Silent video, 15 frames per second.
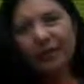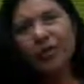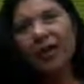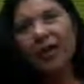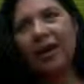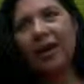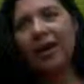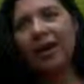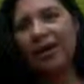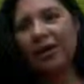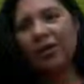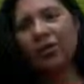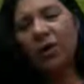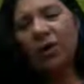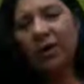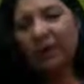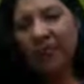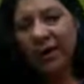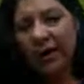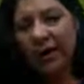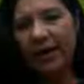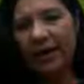I would give you
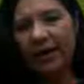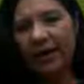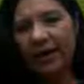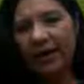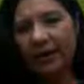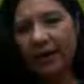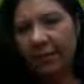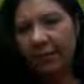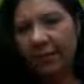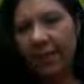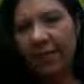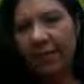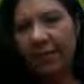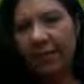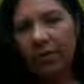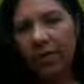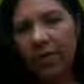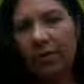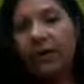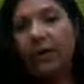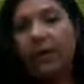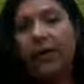a very little example
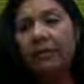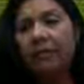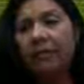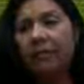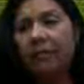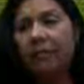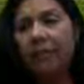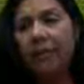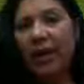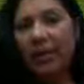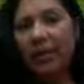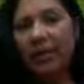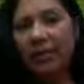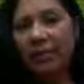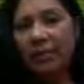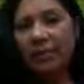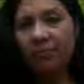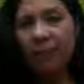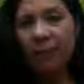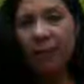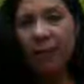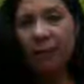about it. When women come
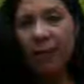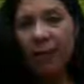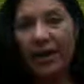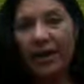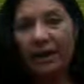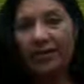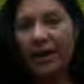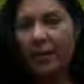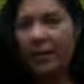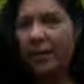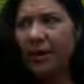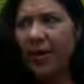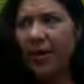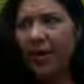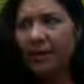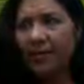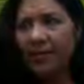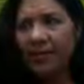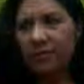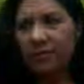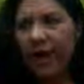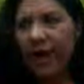to our place,
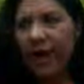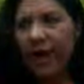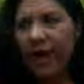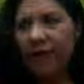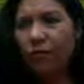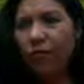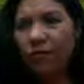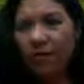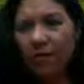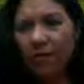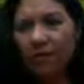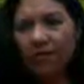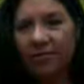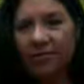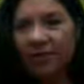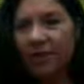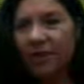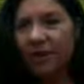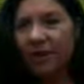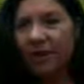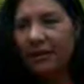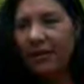sometimes I have observed
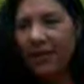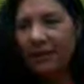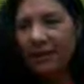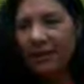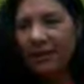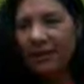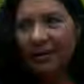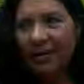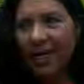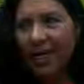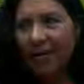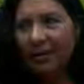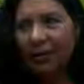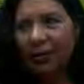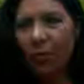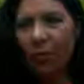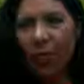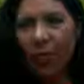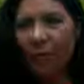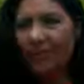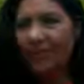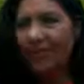that the kind of
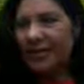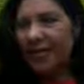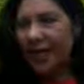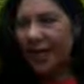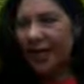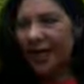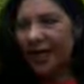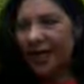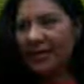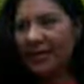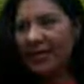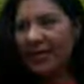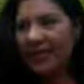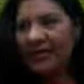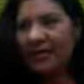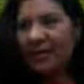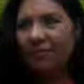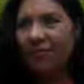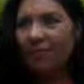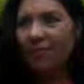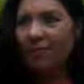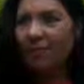points they raise,
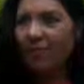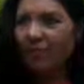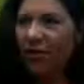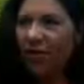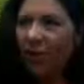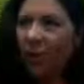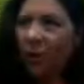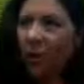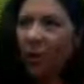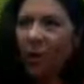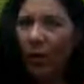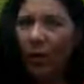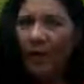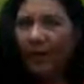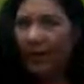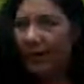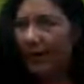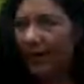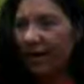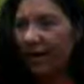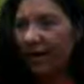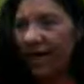sometimes we feel, oh, it's
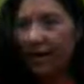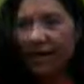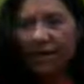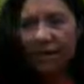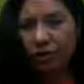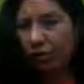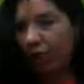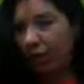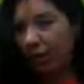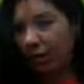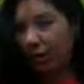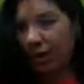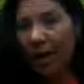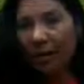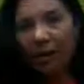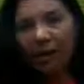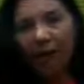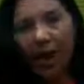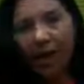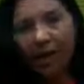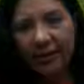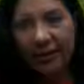really valid, we should improve our
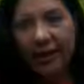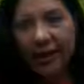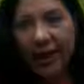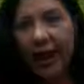product.